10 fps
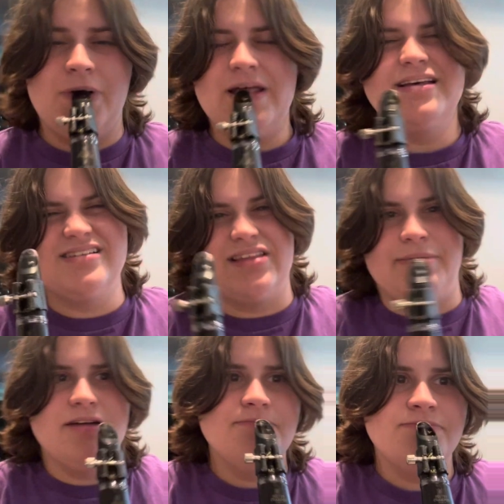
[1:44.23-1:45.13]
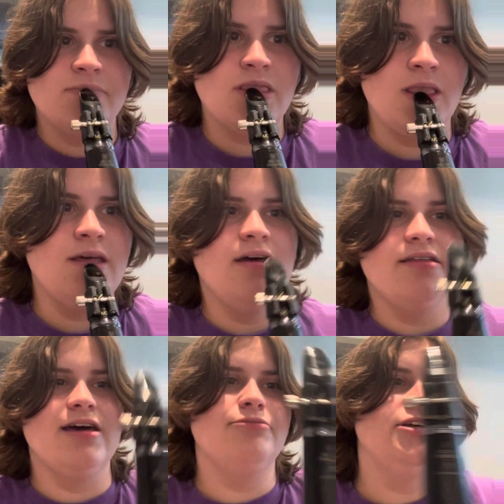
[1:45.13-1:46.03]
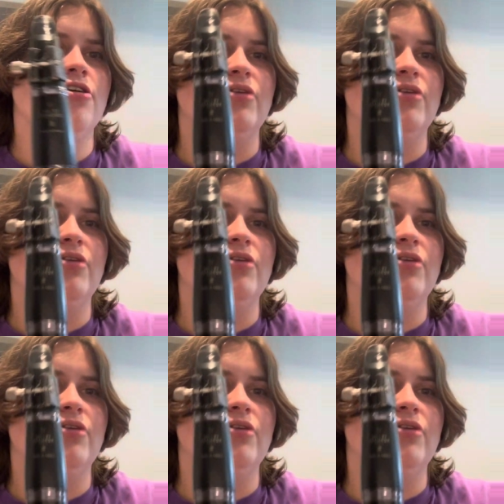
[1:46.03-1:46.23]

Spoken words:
That's not that bad. Then we go